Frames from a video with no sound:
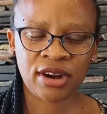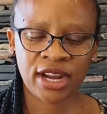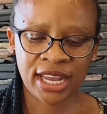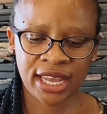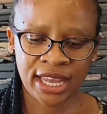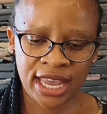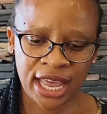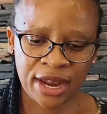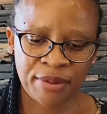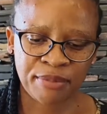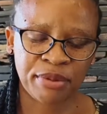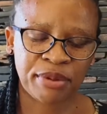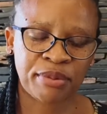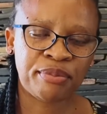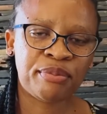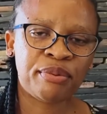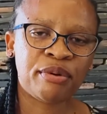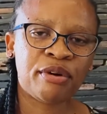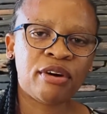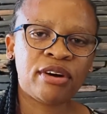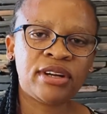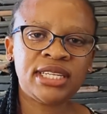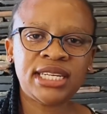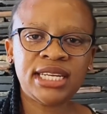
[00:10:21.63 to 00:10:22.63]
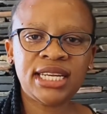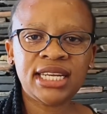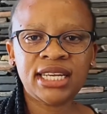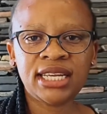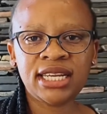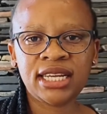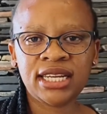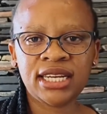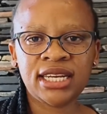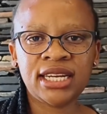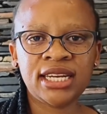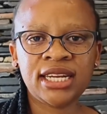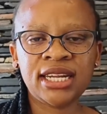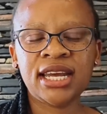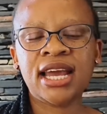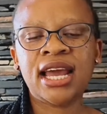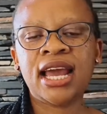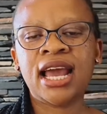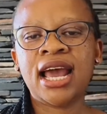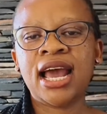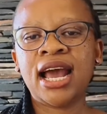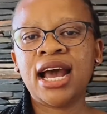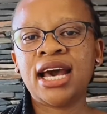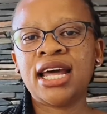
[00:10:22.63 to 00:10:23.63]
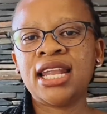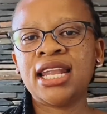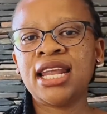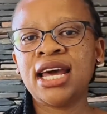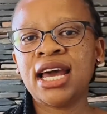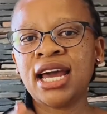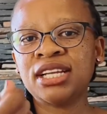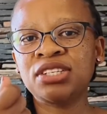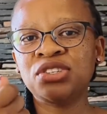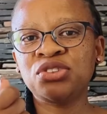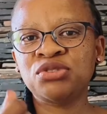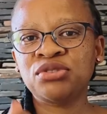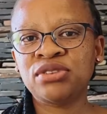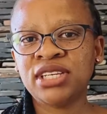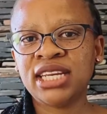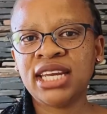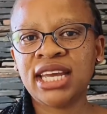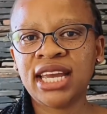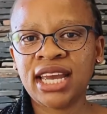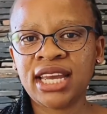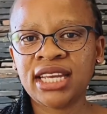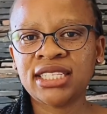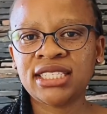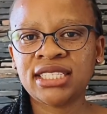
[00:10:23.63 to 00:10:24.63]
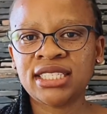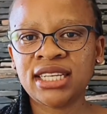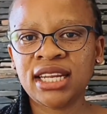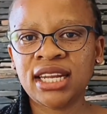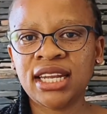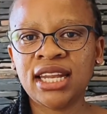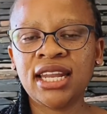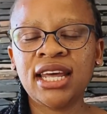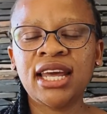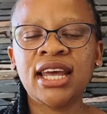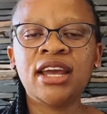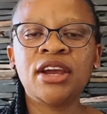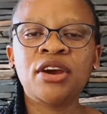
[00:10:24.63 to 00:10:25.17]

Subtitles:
can be brought in under adjudication,